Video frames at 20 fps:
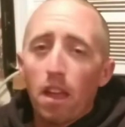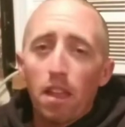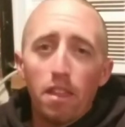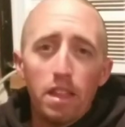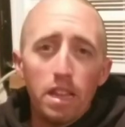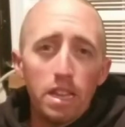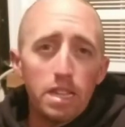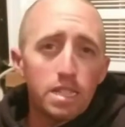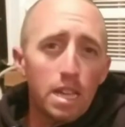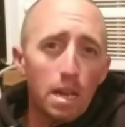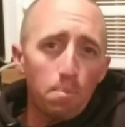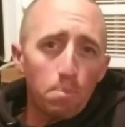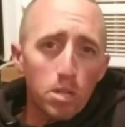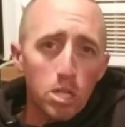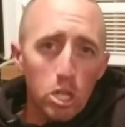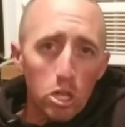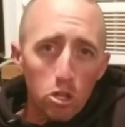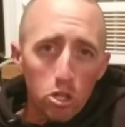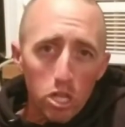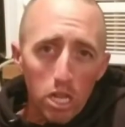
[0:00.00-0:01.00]
this
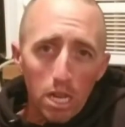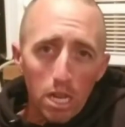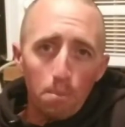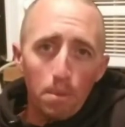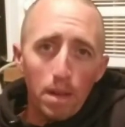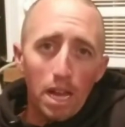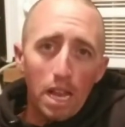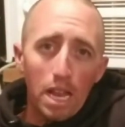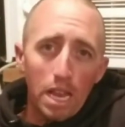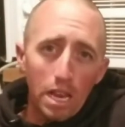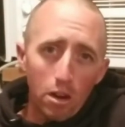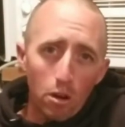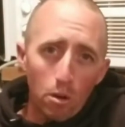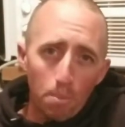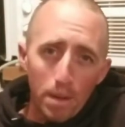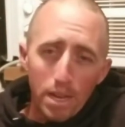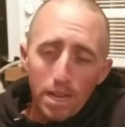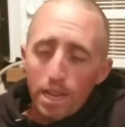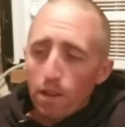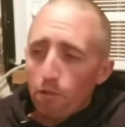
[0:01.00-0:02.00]
episode is going to be a little
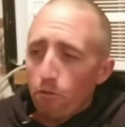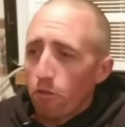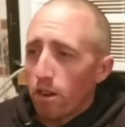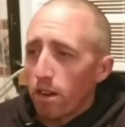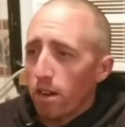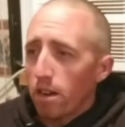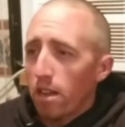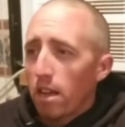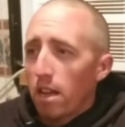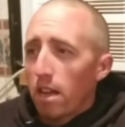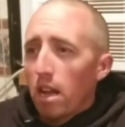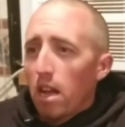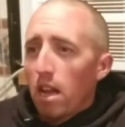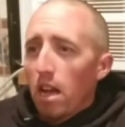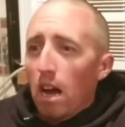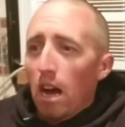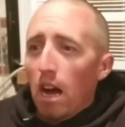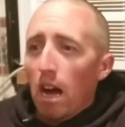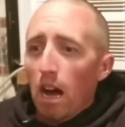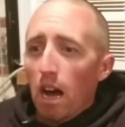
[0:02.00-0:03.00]
bit different.
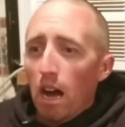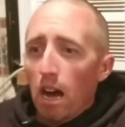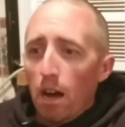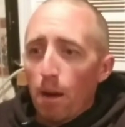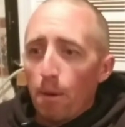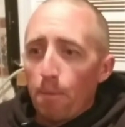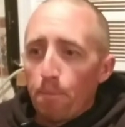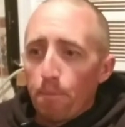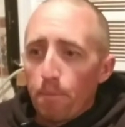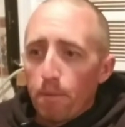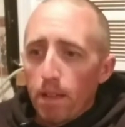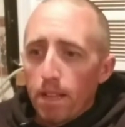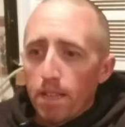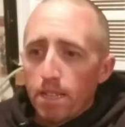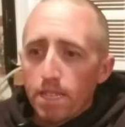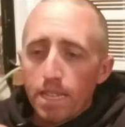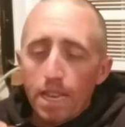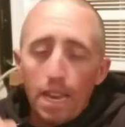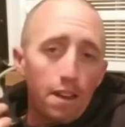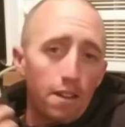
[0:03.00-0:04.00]
Um,
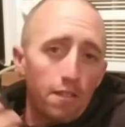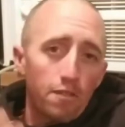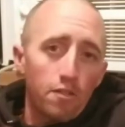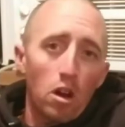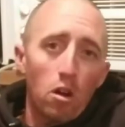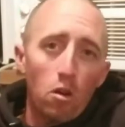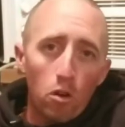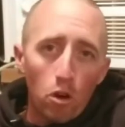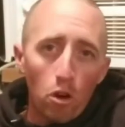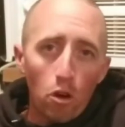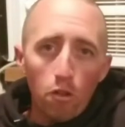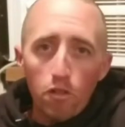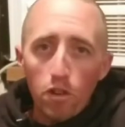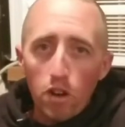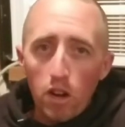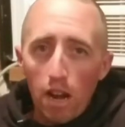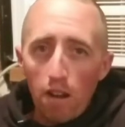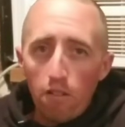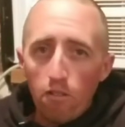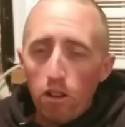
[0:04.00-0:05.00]
instead of going over
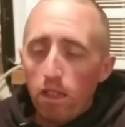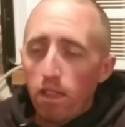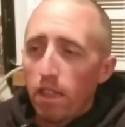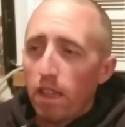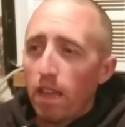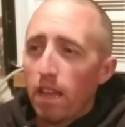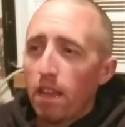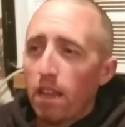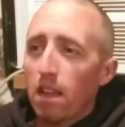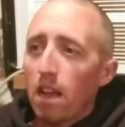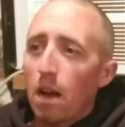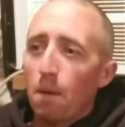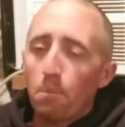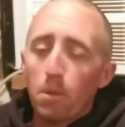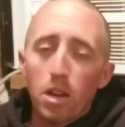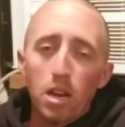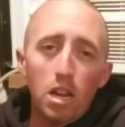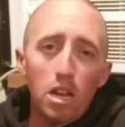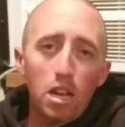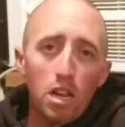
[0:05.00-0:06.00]
everything, I'm
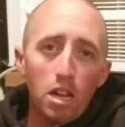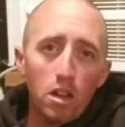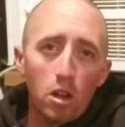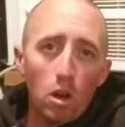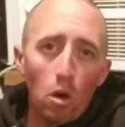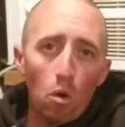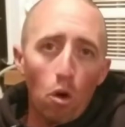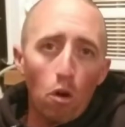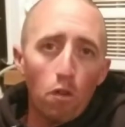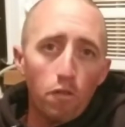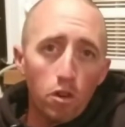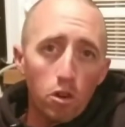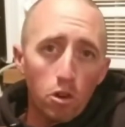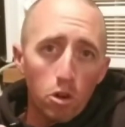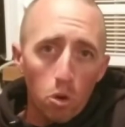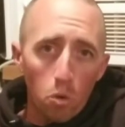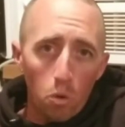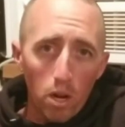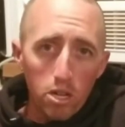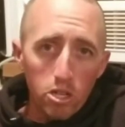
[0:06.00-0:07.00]
going to go over
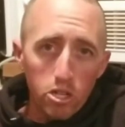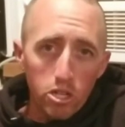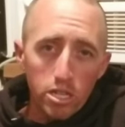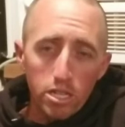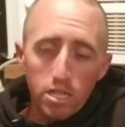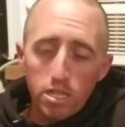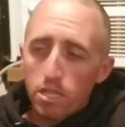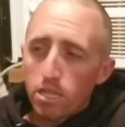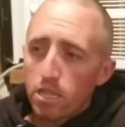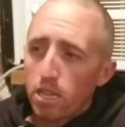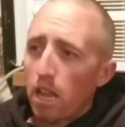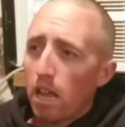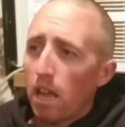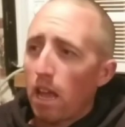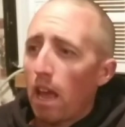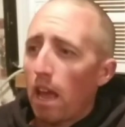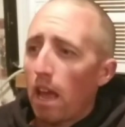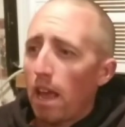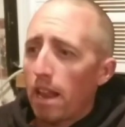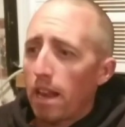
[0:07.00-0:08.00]
questions
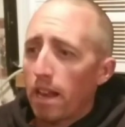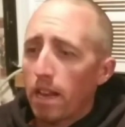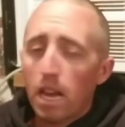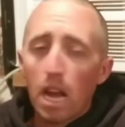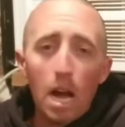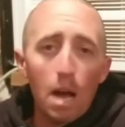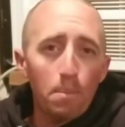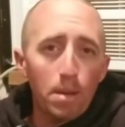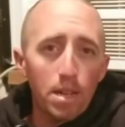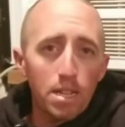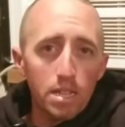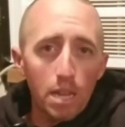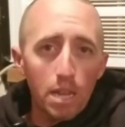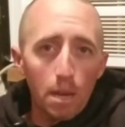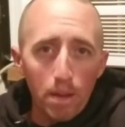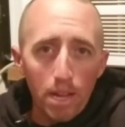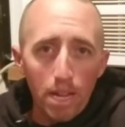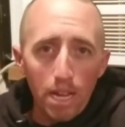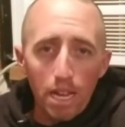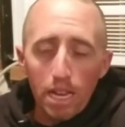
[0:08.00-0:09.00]
and comments I've
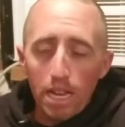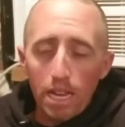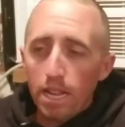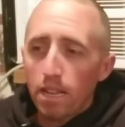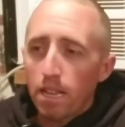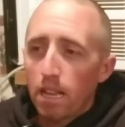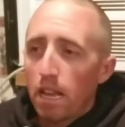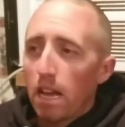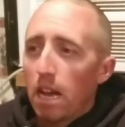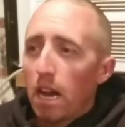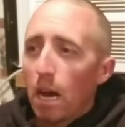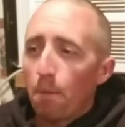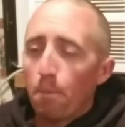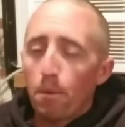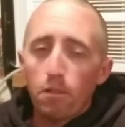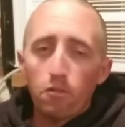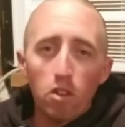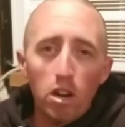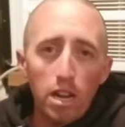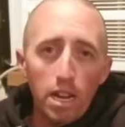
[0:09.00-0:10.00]
been getting. I've
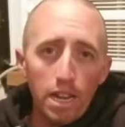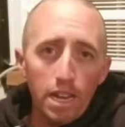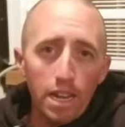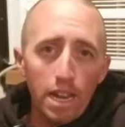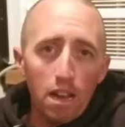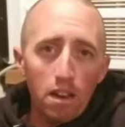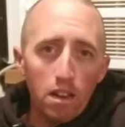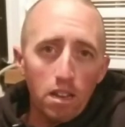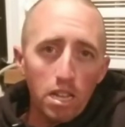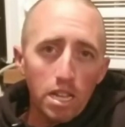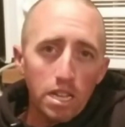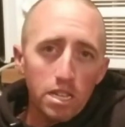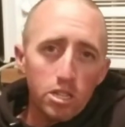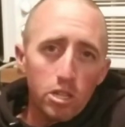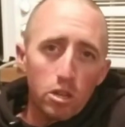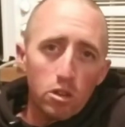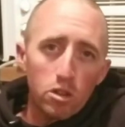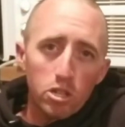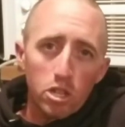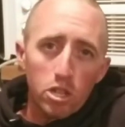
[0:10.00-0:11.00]
been writing down a list,
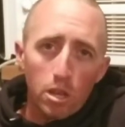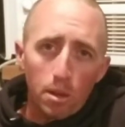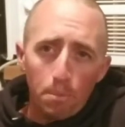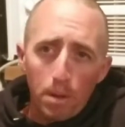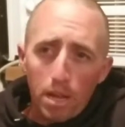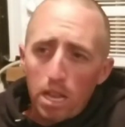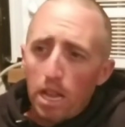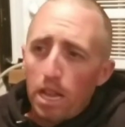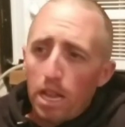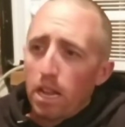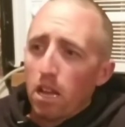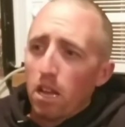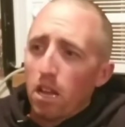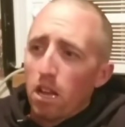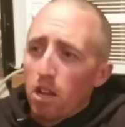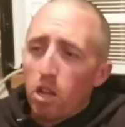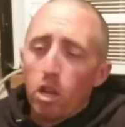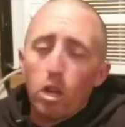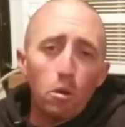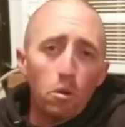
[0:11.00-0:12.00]
so it's going to be like a
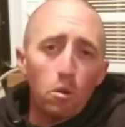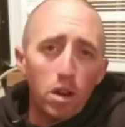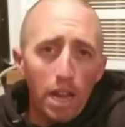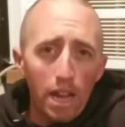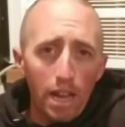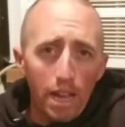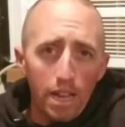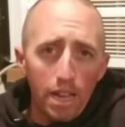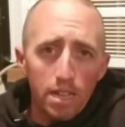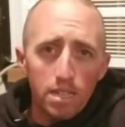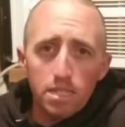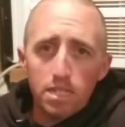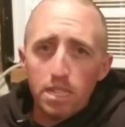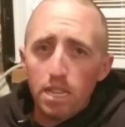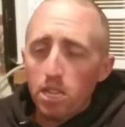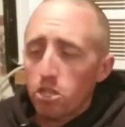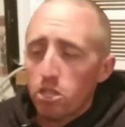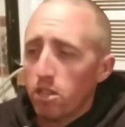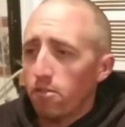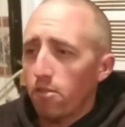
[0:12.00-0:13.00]
Q&A
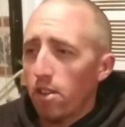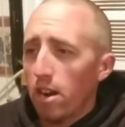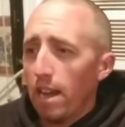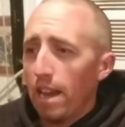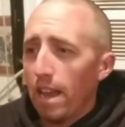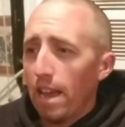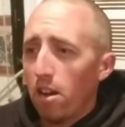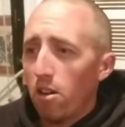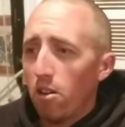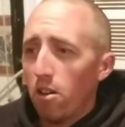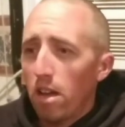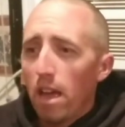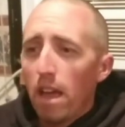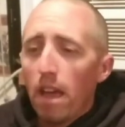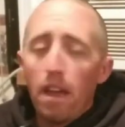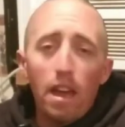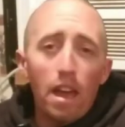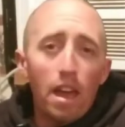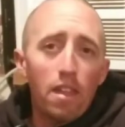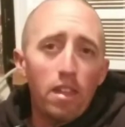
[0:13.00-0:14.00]
session right now,
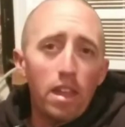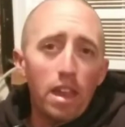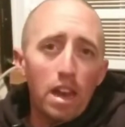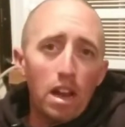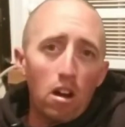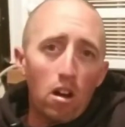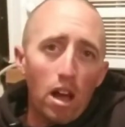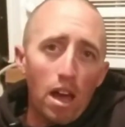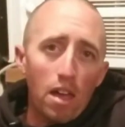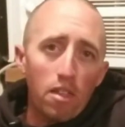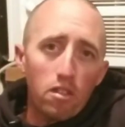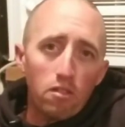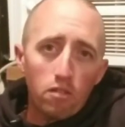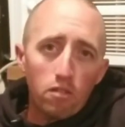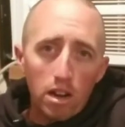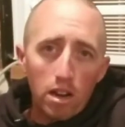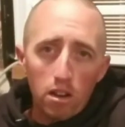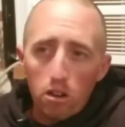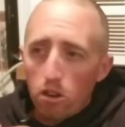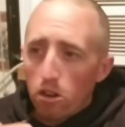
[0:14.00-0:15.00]
and then I'll have the
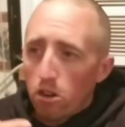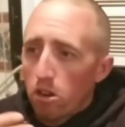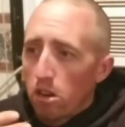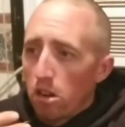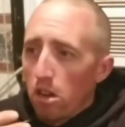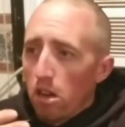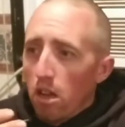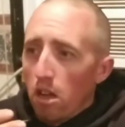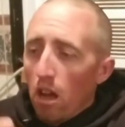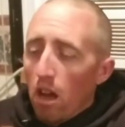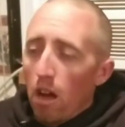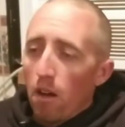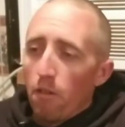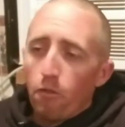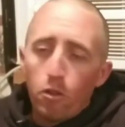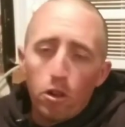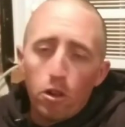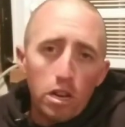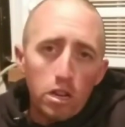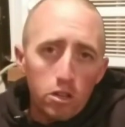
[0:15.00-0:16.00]
regular uh,
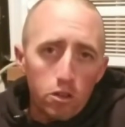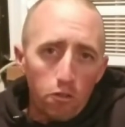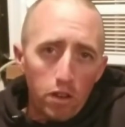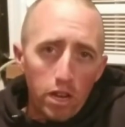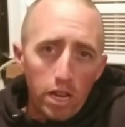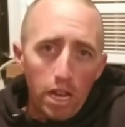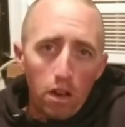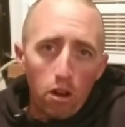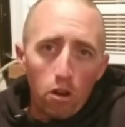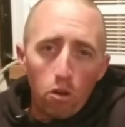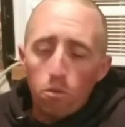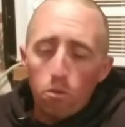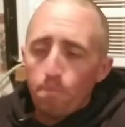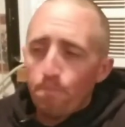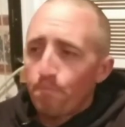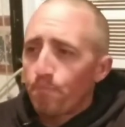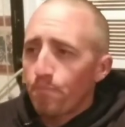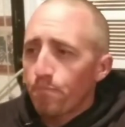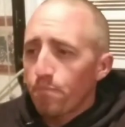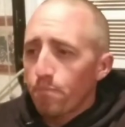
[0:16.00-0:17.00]
footage video
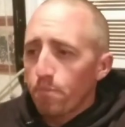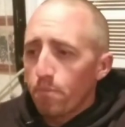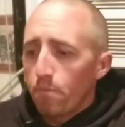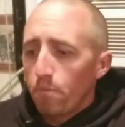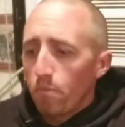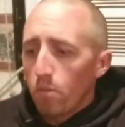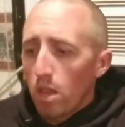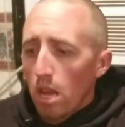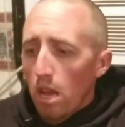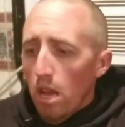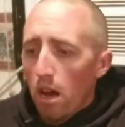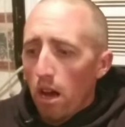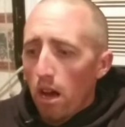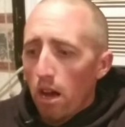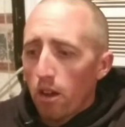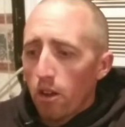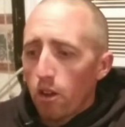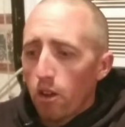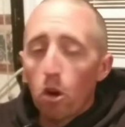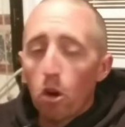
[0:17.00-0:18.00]

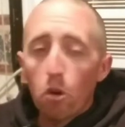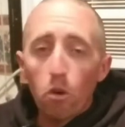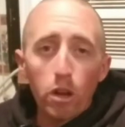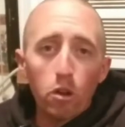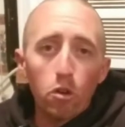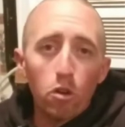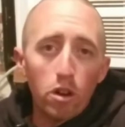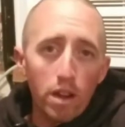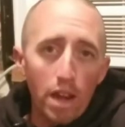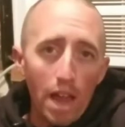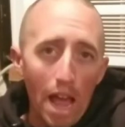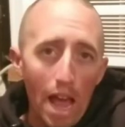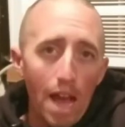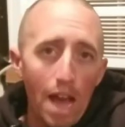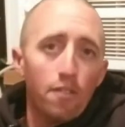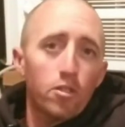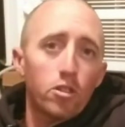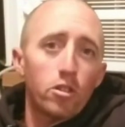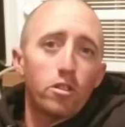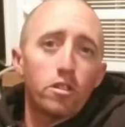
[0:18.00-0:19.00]
uh, going on
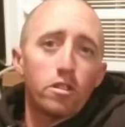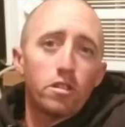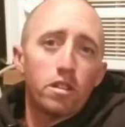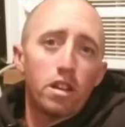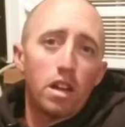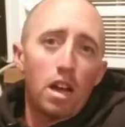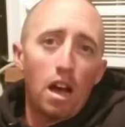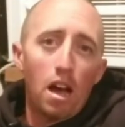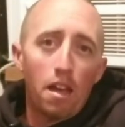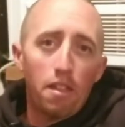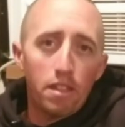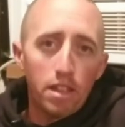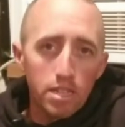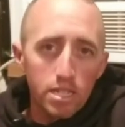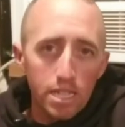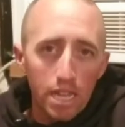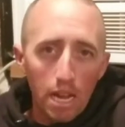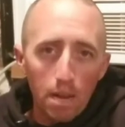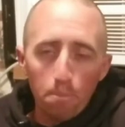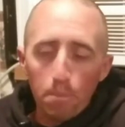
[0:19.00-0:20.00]
after uh, this
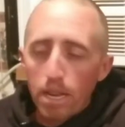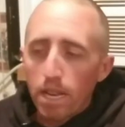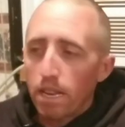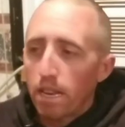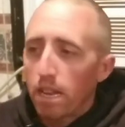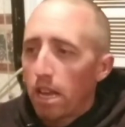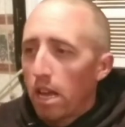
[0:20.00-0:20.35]
segment.